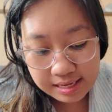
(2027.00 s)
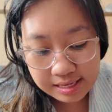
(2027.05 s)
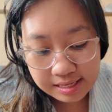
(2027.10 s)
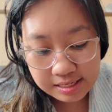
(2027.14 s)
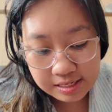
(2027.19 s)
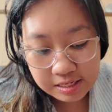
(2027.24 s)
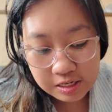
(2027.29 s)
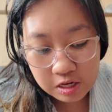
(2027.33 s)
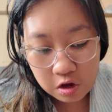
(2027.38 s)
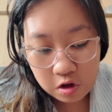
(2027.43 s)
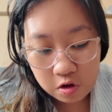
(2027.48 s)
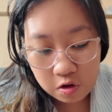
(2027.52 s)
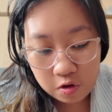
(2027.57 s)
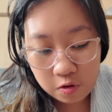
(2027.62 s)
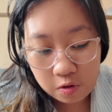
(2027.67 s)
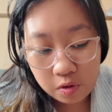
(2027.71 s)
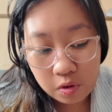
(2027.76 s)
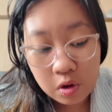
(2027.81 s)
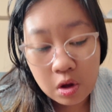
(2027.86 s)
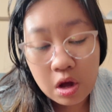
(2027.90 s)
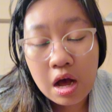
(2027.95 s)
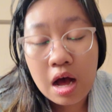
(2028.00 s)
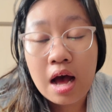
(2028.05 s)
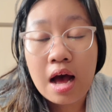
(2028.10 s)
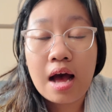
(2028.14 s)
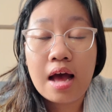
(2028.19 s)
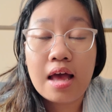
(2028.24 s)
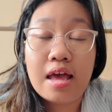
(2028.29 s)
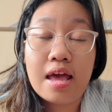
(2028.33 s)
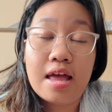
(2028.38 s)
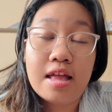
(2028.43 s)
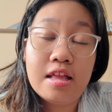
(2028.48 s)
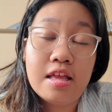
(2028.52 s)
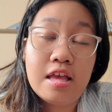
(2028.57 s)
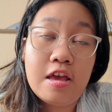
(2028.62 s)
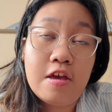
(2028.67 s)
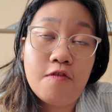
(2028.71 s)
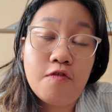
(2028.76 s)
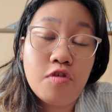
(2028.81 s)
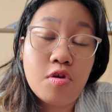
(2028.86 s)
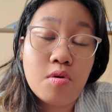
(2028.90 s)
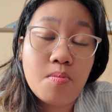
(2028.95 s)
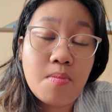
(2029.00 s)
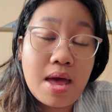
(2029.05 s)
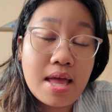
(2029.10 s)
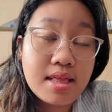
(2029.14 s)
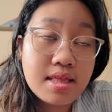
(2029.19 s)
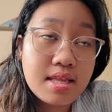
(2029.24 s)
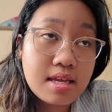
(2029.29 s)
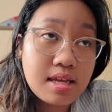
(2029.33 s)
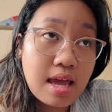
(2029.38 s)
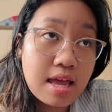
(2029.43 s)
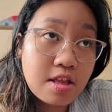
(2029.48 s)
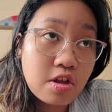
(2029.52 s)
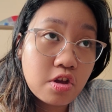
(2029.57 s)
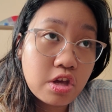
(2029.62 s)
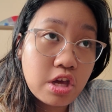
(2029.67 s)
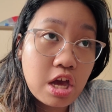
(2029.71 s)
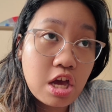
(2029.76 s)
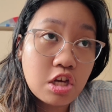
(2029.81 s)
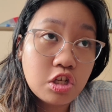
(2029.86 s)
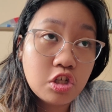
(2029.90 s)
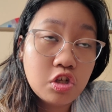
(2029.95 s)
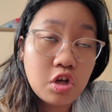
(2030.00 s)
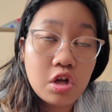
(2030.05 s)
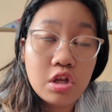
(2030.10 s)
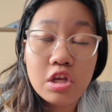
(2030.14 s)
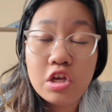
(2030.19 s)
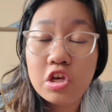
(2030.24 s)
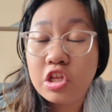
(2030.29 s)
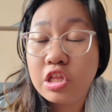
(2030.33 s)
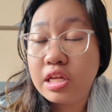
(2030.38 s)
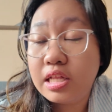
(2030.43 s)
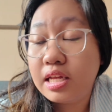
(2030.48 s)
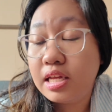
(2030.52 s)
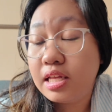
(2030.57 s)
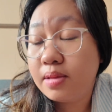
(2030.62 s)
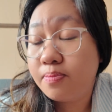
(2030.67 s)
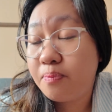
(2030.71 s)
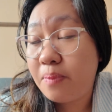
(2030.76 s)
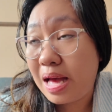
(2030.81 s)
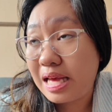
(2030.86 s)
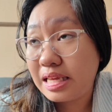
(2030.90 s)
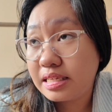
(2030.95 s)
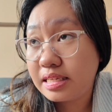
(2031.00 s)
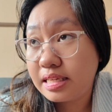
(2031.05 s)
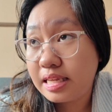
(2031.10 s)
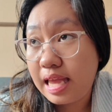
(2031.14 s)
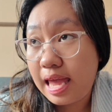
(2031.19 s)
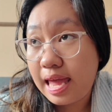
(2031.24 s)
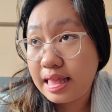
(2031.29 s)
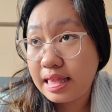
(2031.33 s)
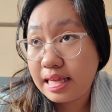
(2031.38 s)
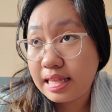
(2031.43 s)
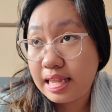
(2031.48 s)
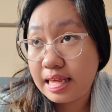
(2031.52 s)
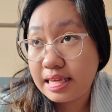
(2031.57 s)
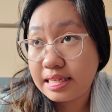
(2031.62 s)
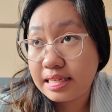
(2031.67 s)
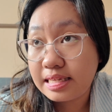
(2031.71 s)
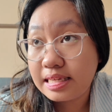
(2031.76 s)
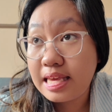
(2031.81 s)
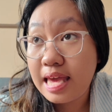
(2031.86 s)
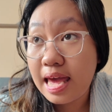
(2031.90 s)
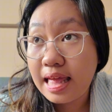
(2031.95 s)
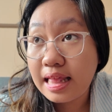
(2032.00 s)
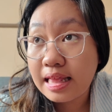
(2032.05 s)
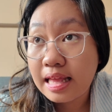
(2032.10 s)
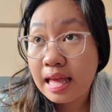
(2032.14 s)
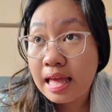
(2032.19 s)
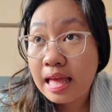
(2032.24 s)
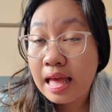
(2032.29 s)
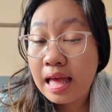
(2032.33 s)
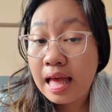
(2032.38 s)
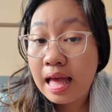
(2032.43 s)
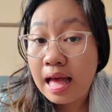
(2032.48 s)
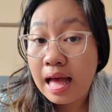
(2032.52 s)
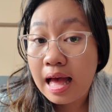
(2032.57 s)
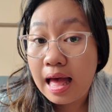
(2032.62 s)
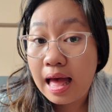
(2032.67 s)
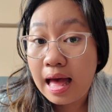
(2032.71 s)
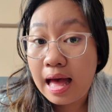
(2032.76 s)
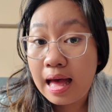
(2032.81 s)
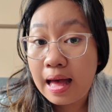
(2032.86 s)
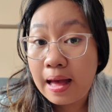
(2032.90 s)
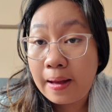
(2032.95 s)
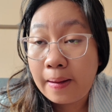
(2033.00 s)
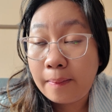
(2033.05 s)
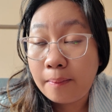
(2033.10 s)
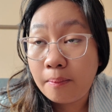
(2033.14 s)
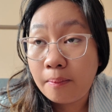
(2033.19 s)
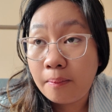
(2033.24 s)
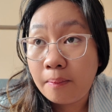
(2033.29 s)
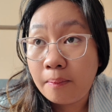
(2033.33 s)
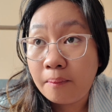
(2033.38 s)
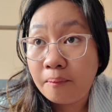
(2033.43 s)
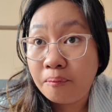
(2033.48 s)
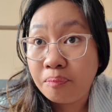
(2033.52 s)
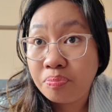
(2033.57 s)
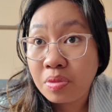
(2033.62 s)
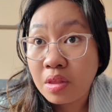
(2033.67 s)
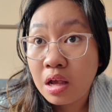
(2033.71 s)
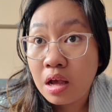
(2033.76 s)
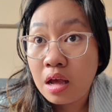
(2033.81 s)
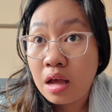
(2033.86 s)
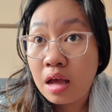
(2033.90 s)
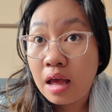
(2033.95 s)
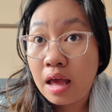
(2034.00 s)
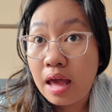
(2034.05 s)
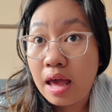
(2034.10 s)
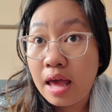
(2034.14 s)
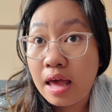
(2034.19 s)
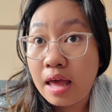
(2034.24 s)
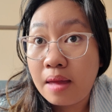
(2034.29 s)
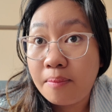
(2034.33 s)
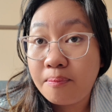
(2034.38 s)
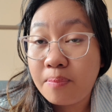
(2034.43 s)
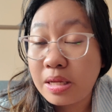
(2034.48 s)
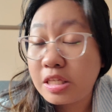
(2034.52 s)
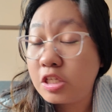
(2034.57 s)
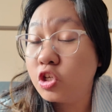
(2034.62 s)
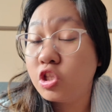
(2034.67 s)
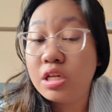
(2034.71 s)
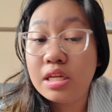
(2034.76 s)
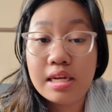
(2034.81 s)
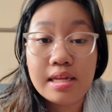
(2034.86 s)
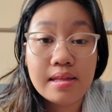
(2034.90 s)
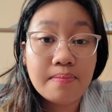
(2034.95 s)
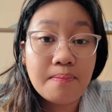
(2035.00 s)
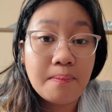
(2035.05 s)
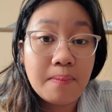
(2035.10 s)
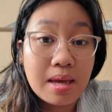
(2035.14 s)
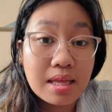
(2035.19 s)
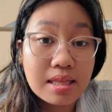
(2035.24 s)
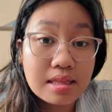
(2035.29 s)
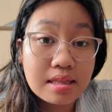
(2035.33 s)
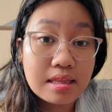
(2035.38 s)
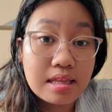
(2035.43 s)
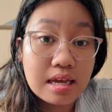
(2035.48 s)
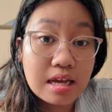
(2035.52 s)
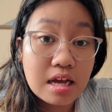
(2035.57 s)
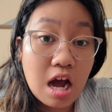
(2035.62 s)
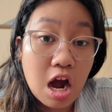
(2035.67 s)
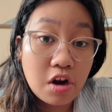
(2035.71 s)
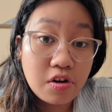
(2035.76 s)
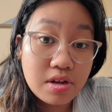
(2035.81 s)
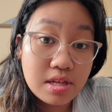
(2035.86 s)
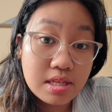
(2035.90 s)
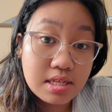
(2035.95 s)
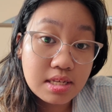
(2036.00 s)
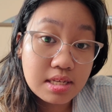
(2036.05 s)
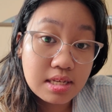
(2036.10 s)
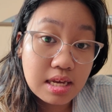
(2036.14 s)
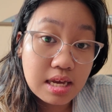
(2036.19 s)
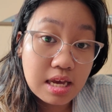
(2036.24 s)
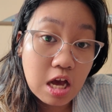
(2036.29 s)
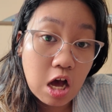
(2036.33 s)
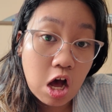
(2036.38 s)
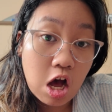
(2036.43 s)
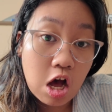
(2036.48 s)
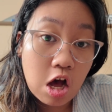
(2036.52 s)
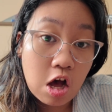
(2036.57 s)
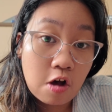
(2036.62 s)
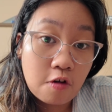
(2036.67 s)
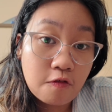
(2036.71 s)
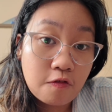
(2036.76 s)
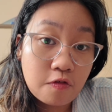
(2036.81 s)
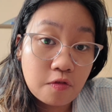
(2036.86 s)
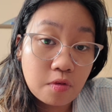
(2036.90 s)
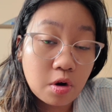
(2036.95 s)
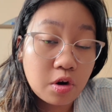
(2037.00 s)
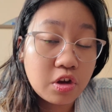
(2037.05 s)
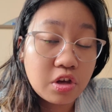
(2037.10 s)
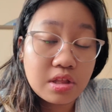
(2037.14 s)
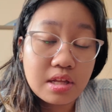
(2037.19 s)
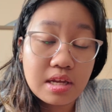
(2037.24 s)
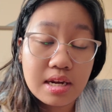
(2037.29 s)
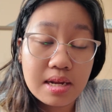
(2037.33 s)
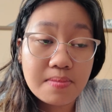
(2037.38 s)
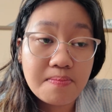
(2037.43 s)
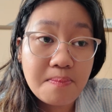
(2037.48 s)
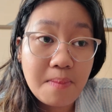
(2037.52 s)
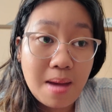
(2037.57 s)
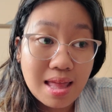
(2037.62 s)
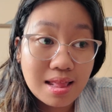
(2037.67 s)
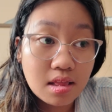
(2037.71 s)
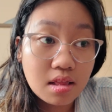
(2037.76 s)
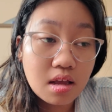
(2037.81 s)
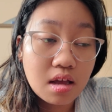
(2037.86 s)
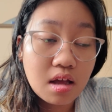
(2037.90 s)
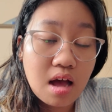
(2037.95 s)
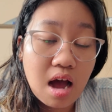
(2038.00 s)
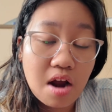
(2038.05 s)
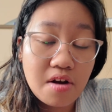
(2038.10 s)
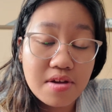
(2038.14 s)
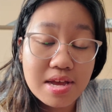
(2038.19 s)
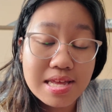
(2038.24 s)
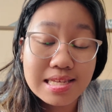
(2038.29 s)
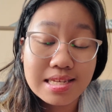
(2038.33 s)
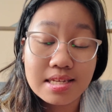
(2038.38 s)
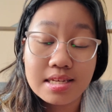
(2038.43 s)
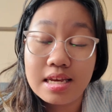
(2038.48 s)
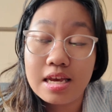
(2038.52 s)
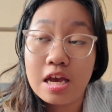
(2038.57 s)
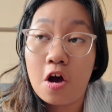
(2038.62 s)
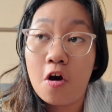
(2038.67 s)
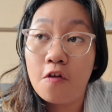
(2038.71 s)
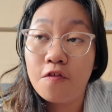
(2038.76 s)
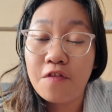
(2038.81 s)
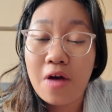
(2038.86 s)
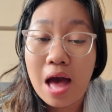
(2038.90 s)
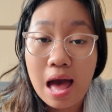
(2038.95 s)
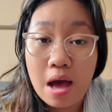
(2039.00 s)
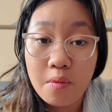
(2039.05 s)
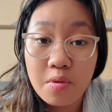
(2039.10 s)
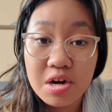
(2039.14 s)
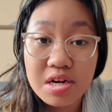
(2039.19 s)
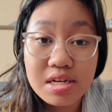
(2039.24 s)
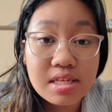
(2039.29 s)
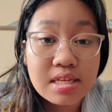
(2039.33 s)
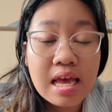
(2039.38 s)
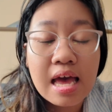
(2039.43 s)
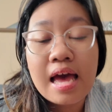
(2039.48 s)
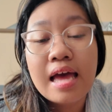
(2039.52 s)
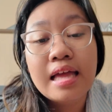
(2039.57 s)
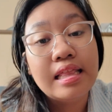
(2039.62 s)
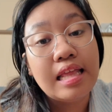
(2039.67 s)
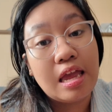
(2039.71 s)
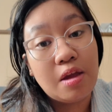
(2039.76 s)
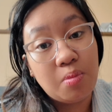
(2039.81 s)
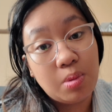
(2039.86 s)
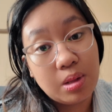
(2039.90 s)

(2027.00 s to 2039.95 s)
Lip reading: So, and if you met the education, you didn't pass the NCLEX yet, but you didn't meet the currency of, or you didn't met the currency of hours, they